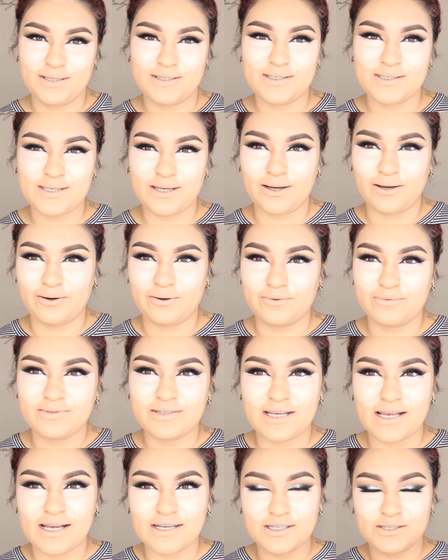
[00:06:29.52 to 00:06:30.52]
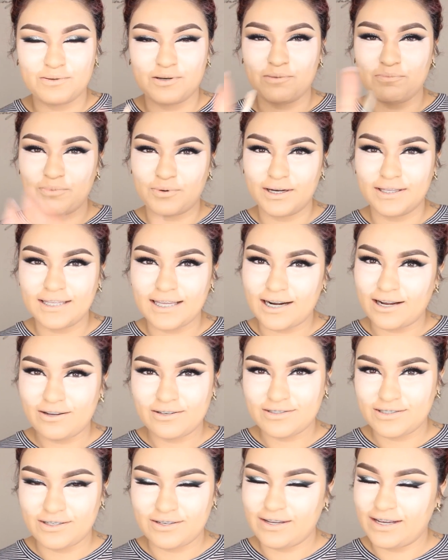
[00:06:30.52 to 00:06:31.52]
So I just want to point that
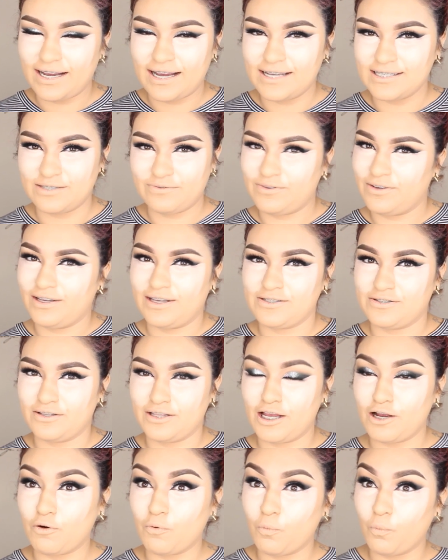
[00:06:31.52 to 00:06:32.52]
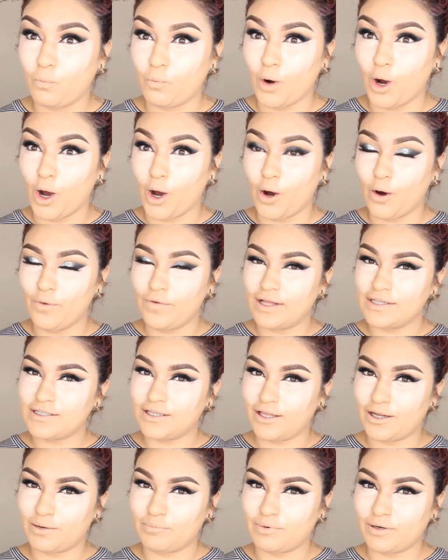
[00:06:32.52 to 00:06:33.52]
out to you guys if you guys are like, whoa, that's a
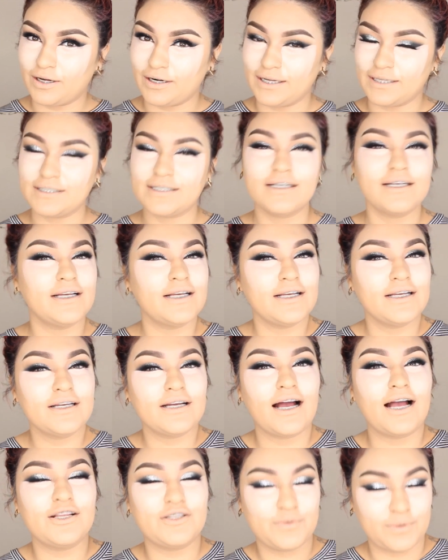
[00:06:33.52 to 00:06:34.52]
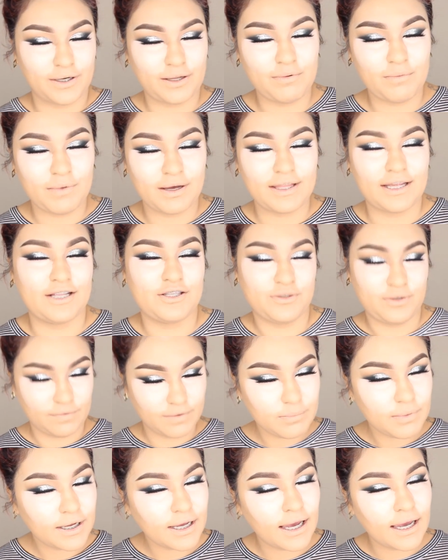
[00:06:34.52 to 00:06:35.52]
lot of product. I do want to keep in mind that I do have
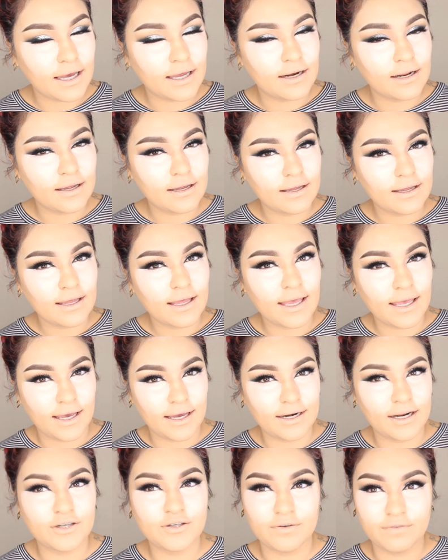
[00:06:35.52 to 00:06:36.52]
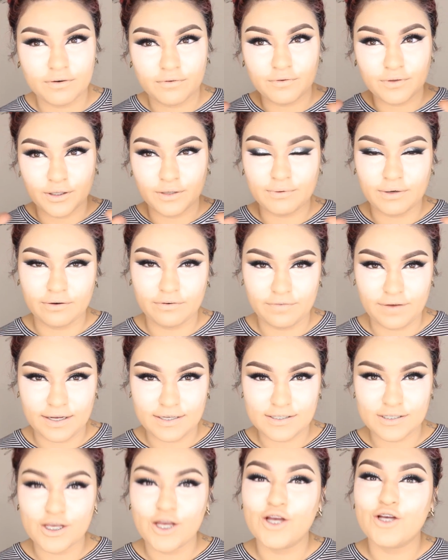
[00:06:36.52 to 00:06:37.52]
a big head and I do have a really round
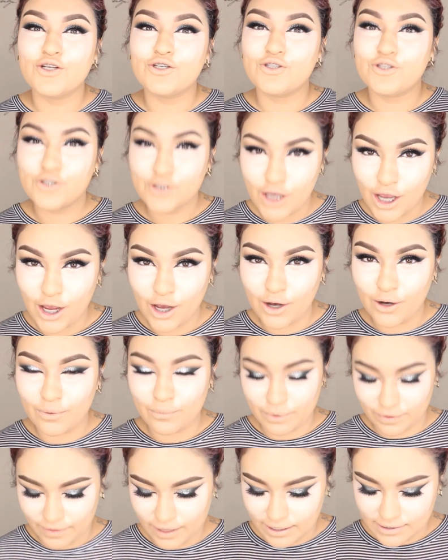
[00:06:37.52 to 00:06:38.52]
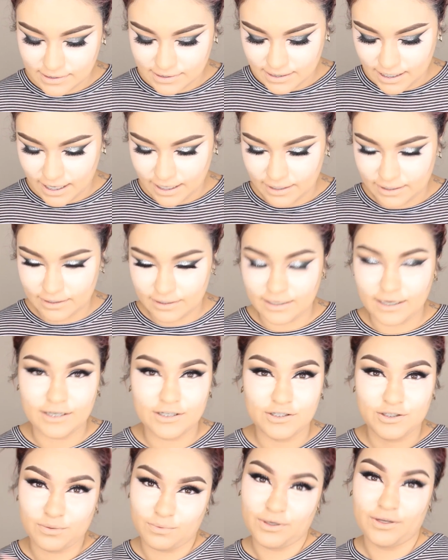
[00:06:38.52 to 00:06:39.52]
face. So with that said, I
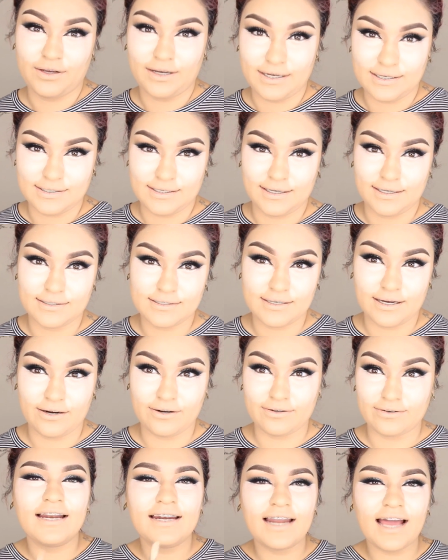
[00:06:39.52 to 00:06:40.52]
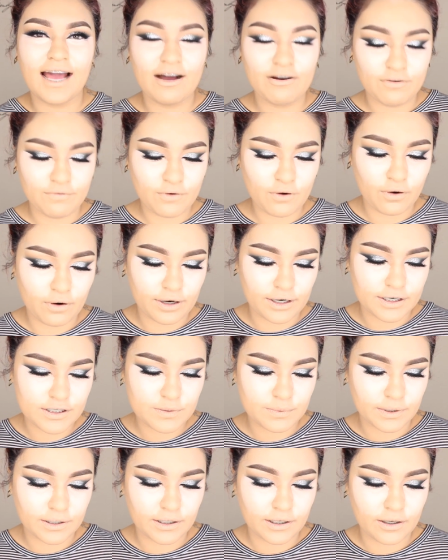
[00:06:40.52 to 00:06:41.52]
just don't want you guys to get scared. And now, of
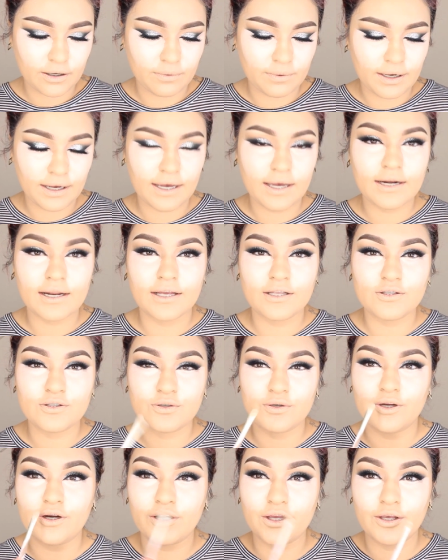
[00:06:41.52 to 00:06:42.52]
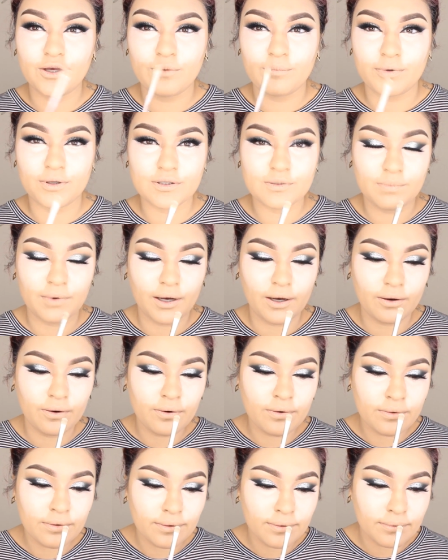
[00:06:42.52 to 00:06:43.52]
course, we're going to go ahead and do your Cupid's
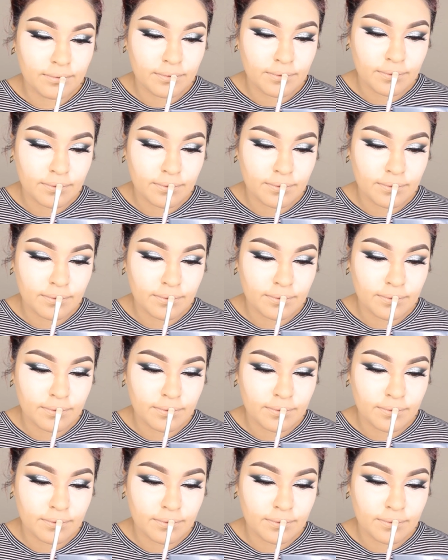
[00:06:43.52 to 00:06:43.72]
bow.